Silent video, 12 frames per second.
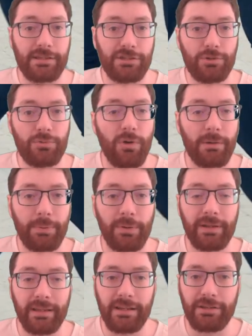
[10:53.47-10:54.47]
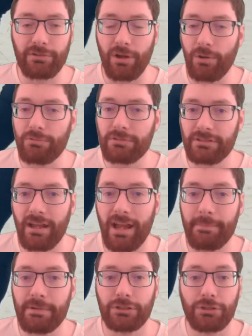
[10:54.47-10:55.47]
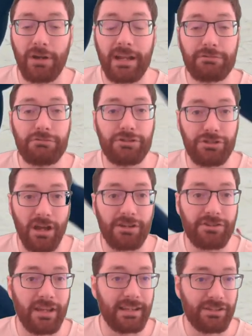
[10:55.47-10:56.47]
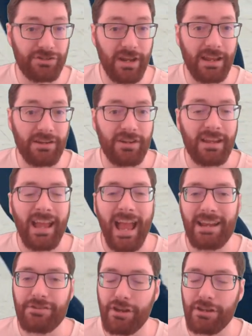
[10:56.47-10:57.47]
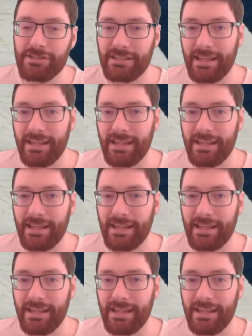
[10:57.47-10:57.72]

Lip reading: you are putting in your own time trying to judge an exchange. And just